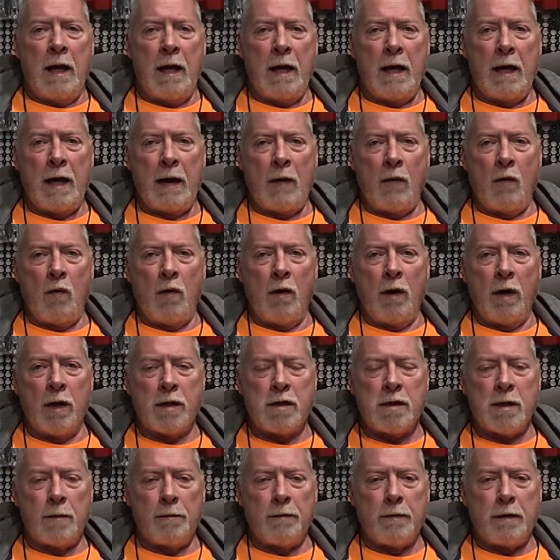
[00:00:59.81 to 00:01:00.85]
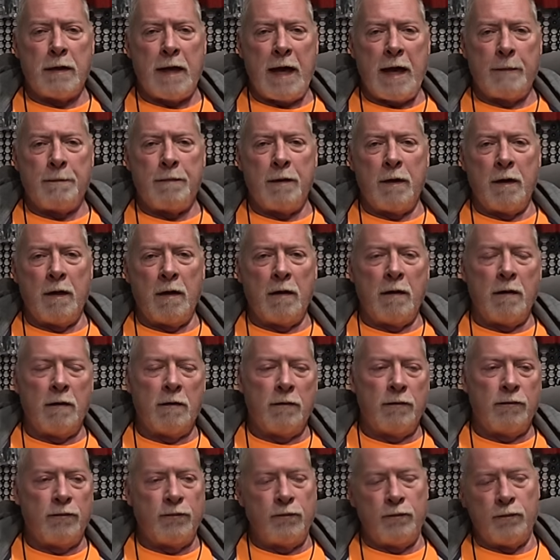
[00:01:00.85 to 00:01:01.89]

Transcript: I wanted some type of